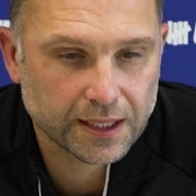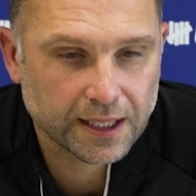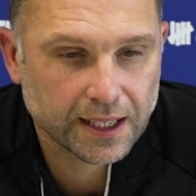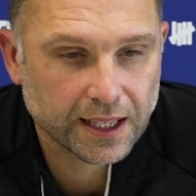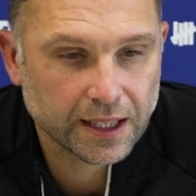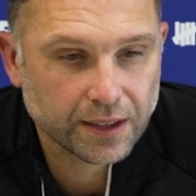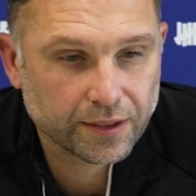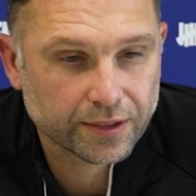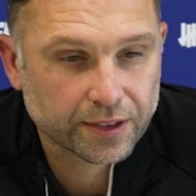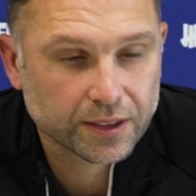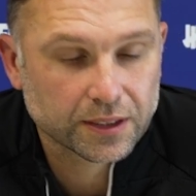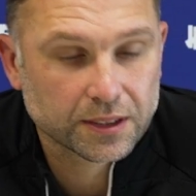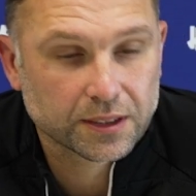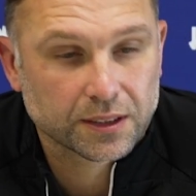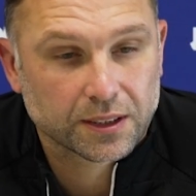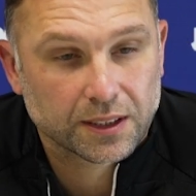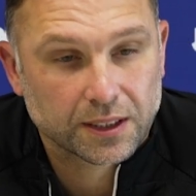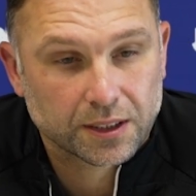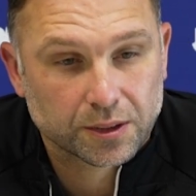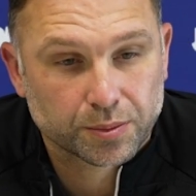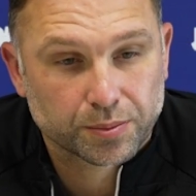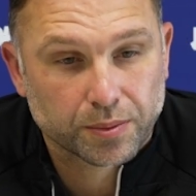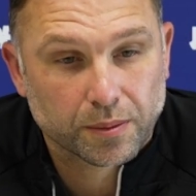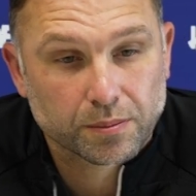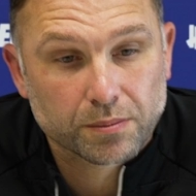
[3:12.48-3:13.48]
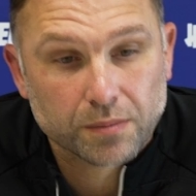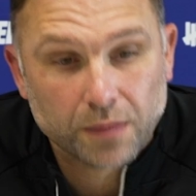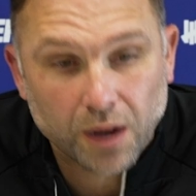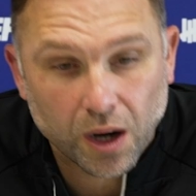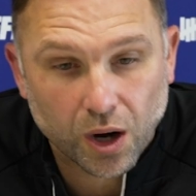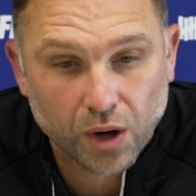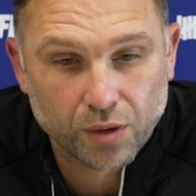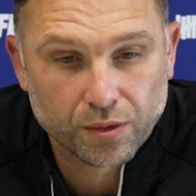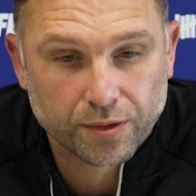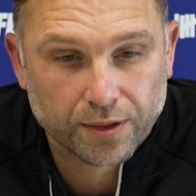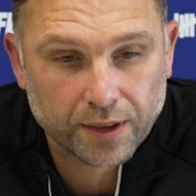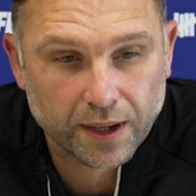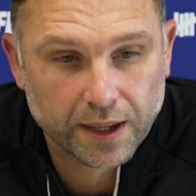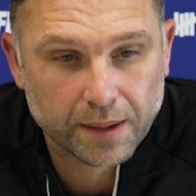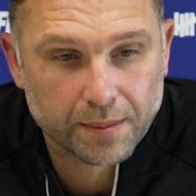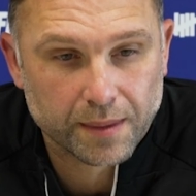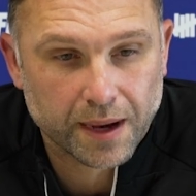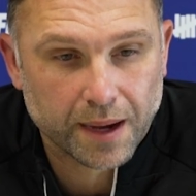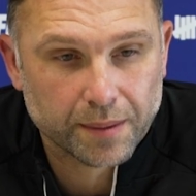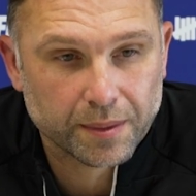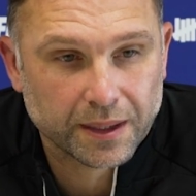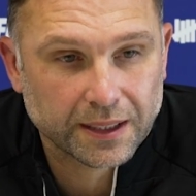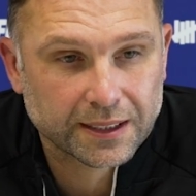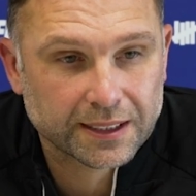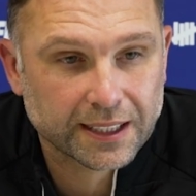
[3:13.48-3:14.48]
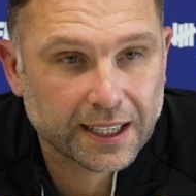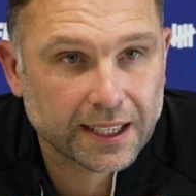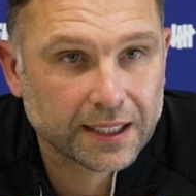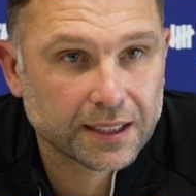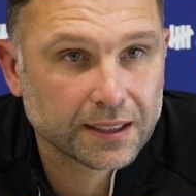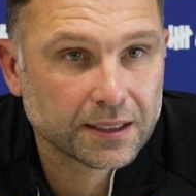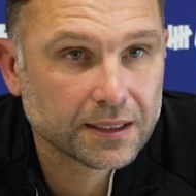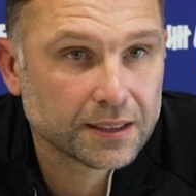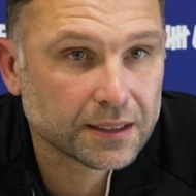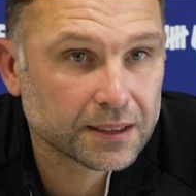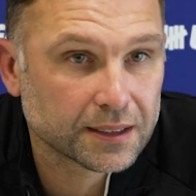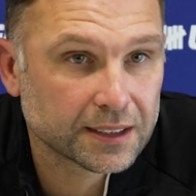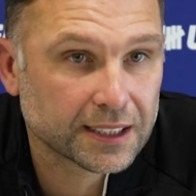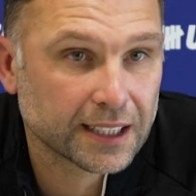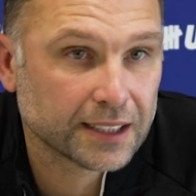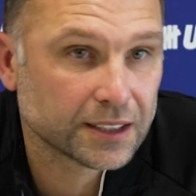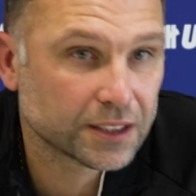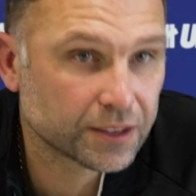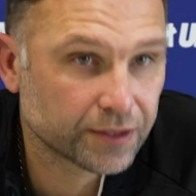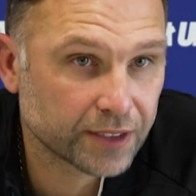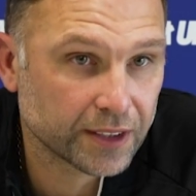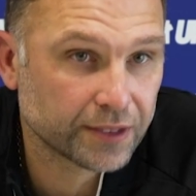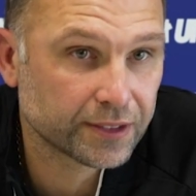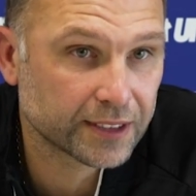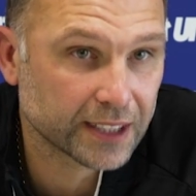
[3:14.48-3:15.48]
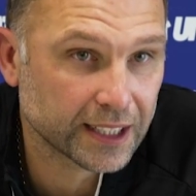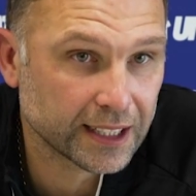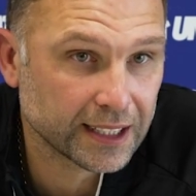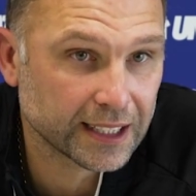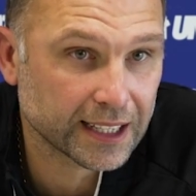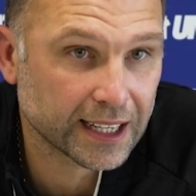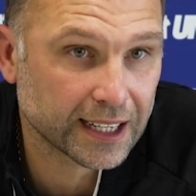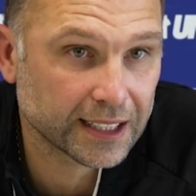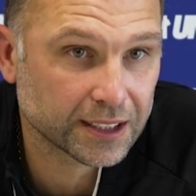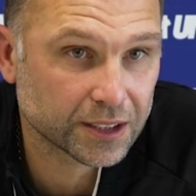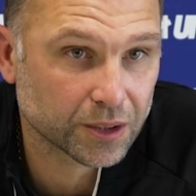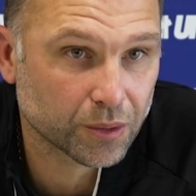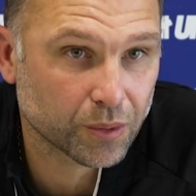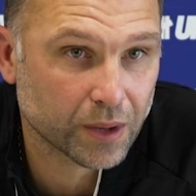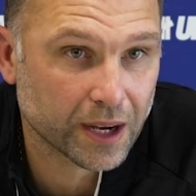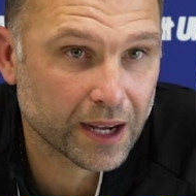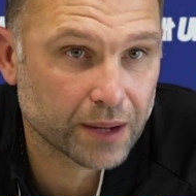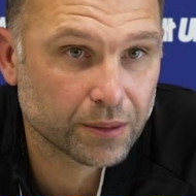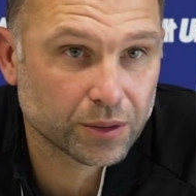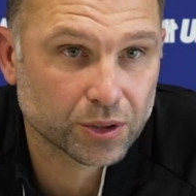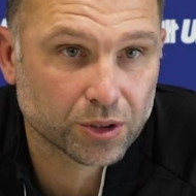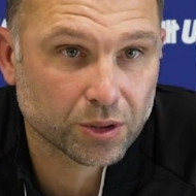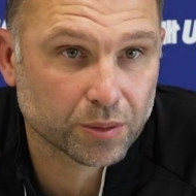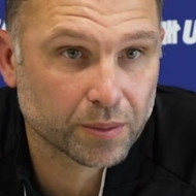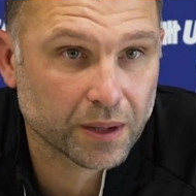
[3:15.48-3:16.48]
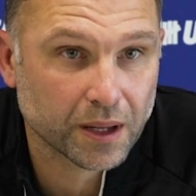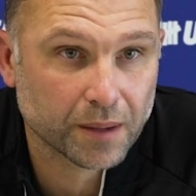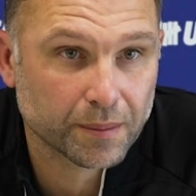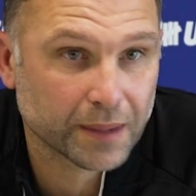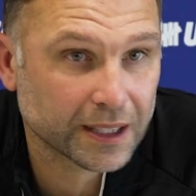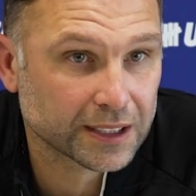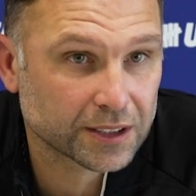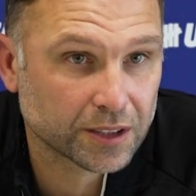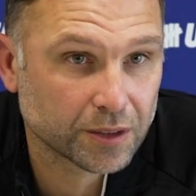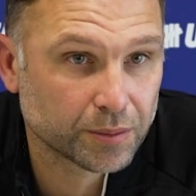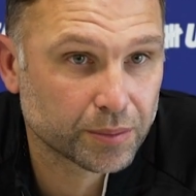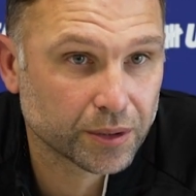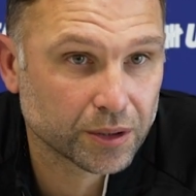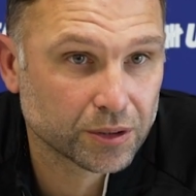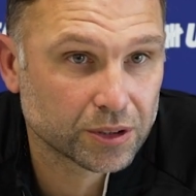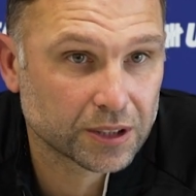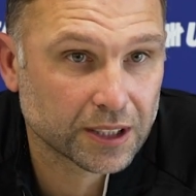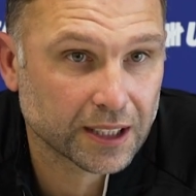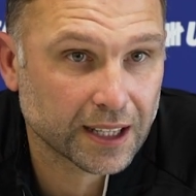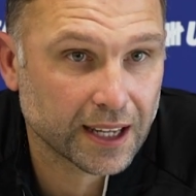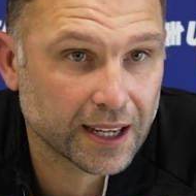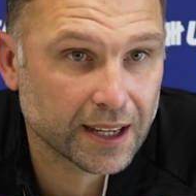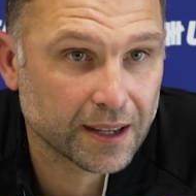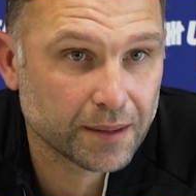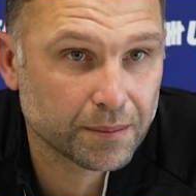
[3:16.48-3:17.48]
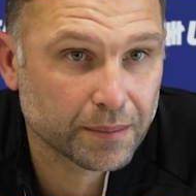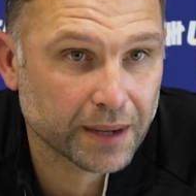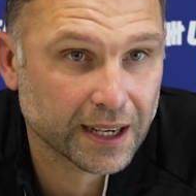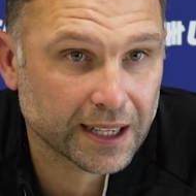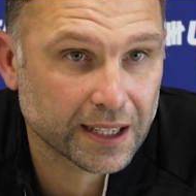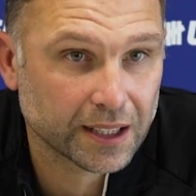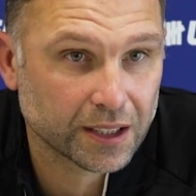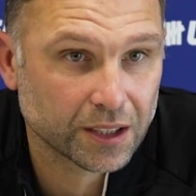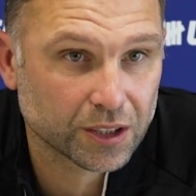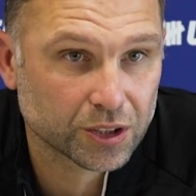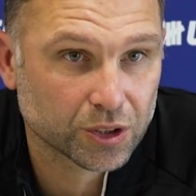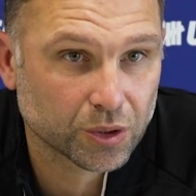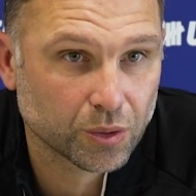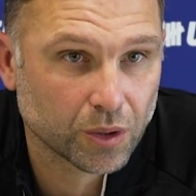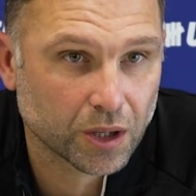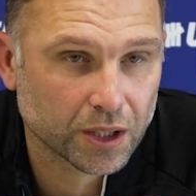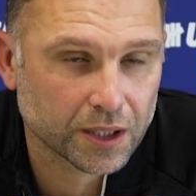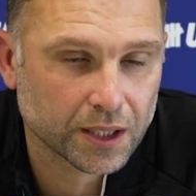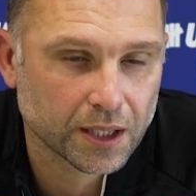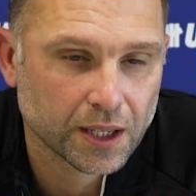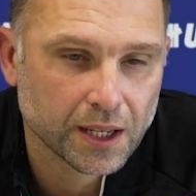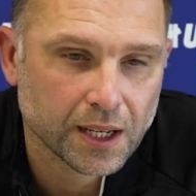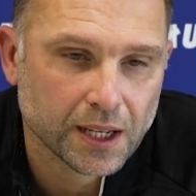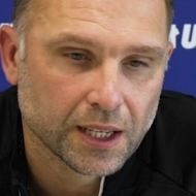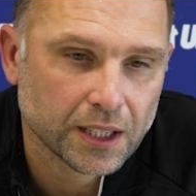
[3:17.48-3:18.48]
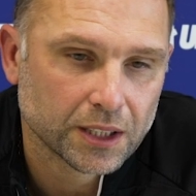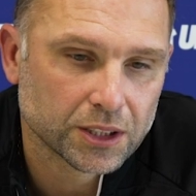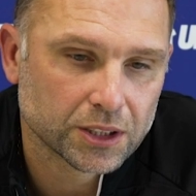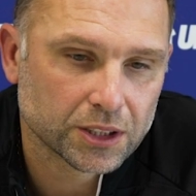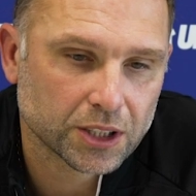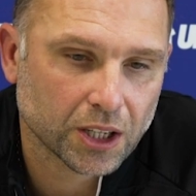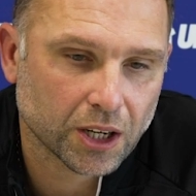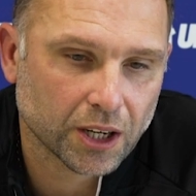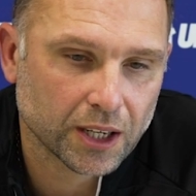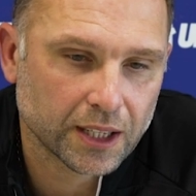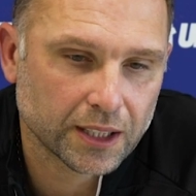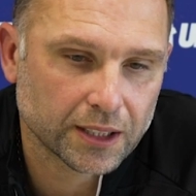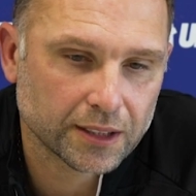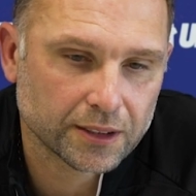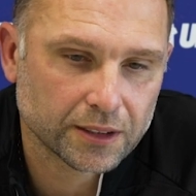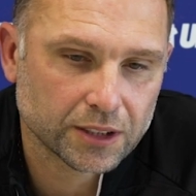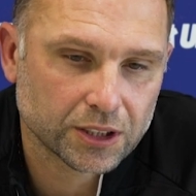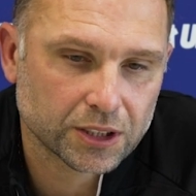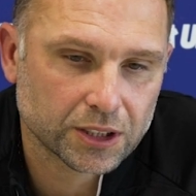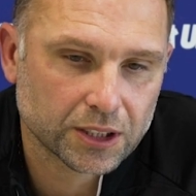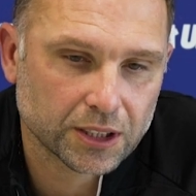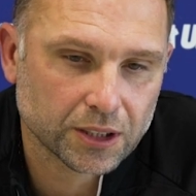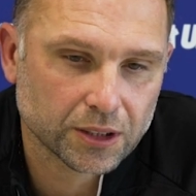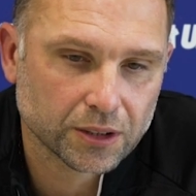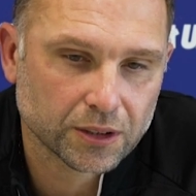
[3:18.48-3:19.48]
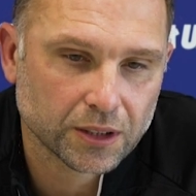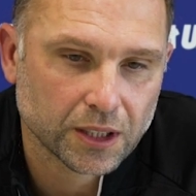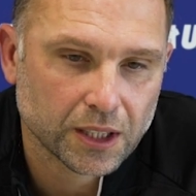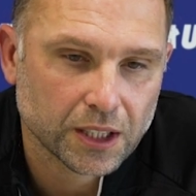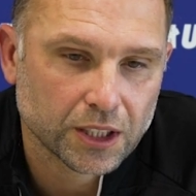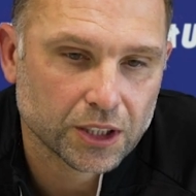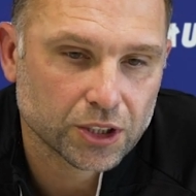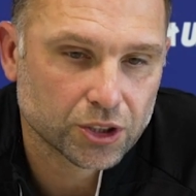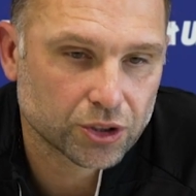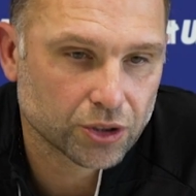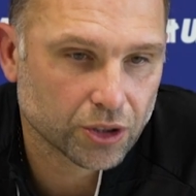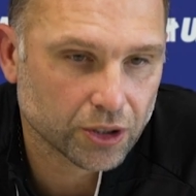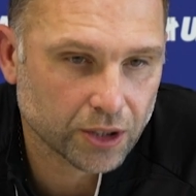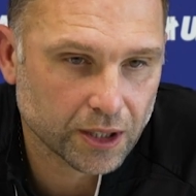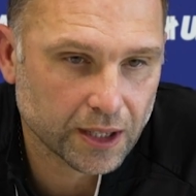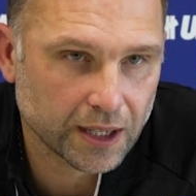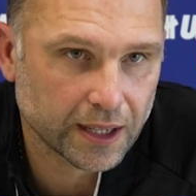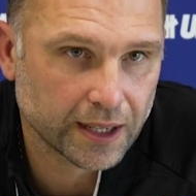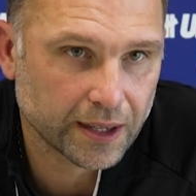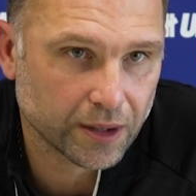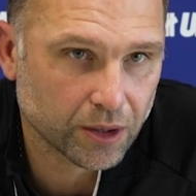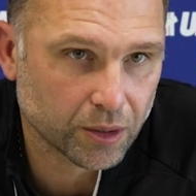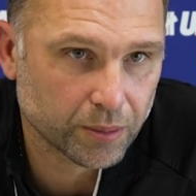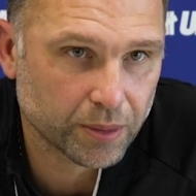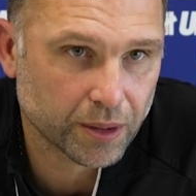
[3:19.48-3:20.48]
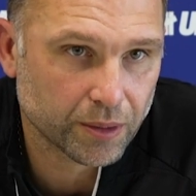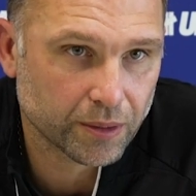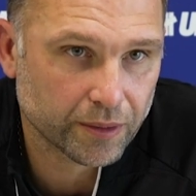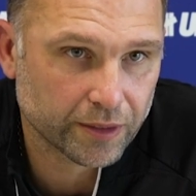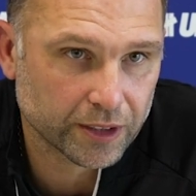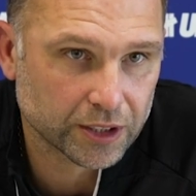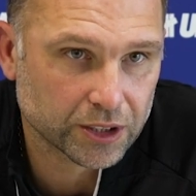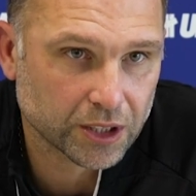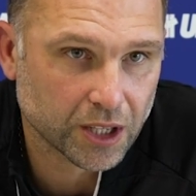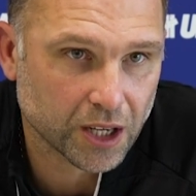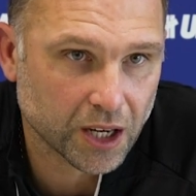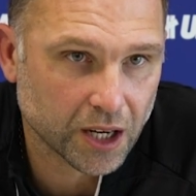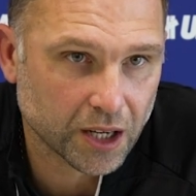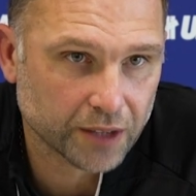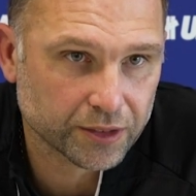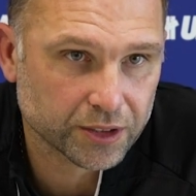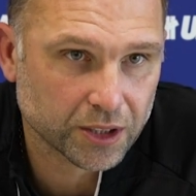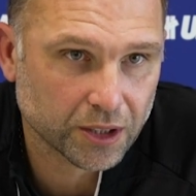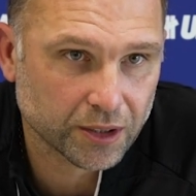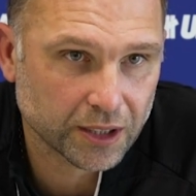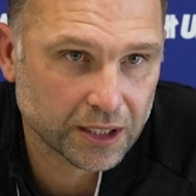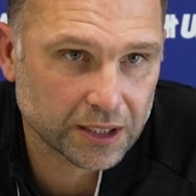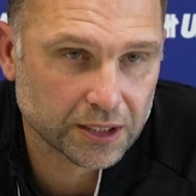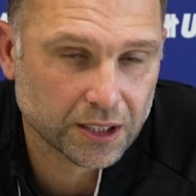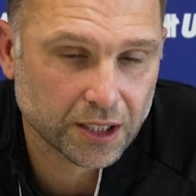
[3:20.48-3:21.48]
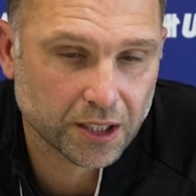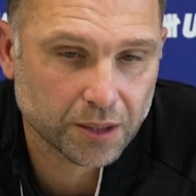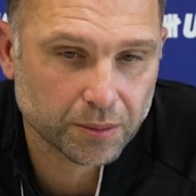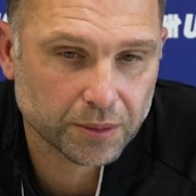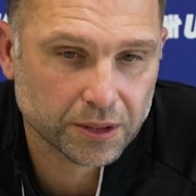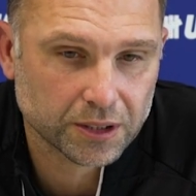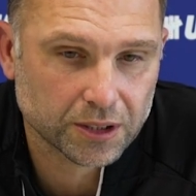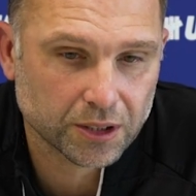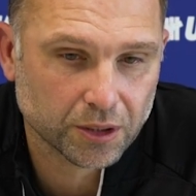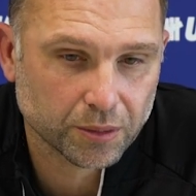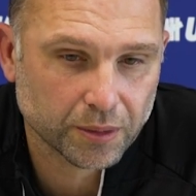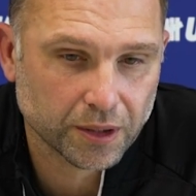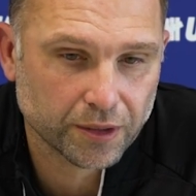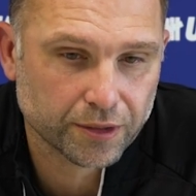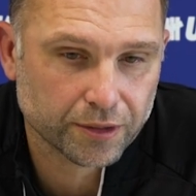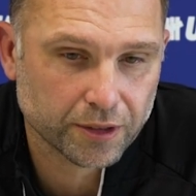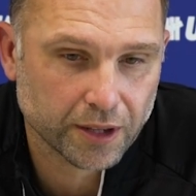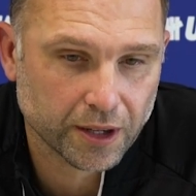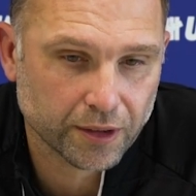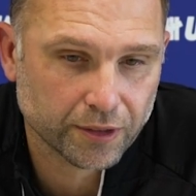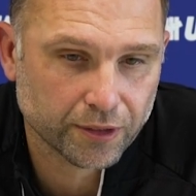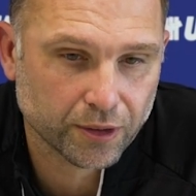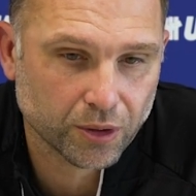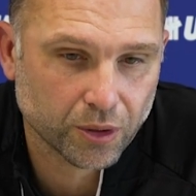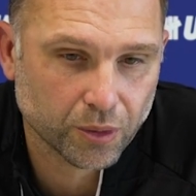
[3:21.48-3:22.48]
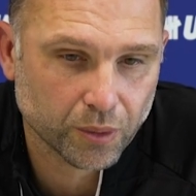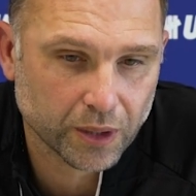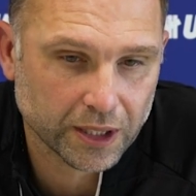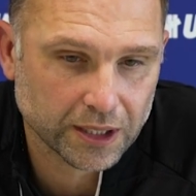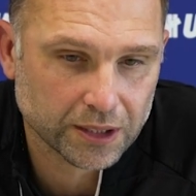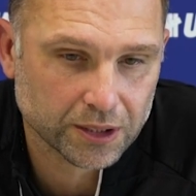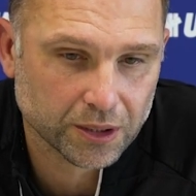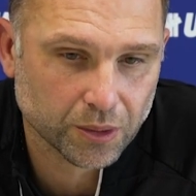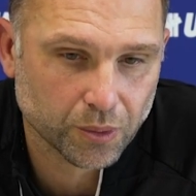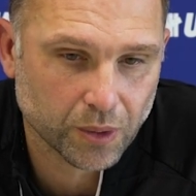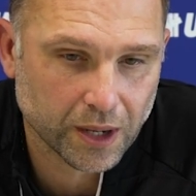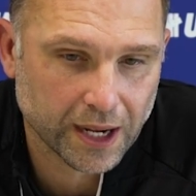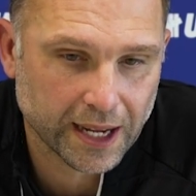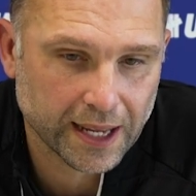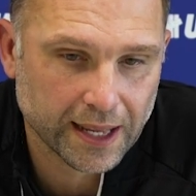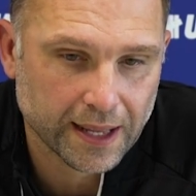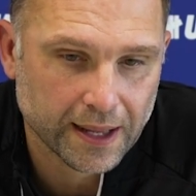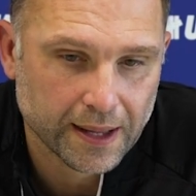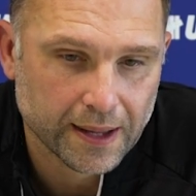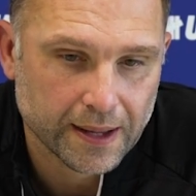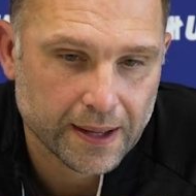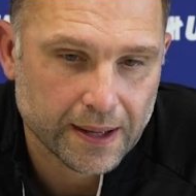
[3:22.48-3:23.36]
Ethan is hopefully maybe 10 to 15 days away, which will be a massive boost to get him back in the squad. Tyler is still struggling a little bit with his calf, so he's going to still be 3 or 4 weeks away.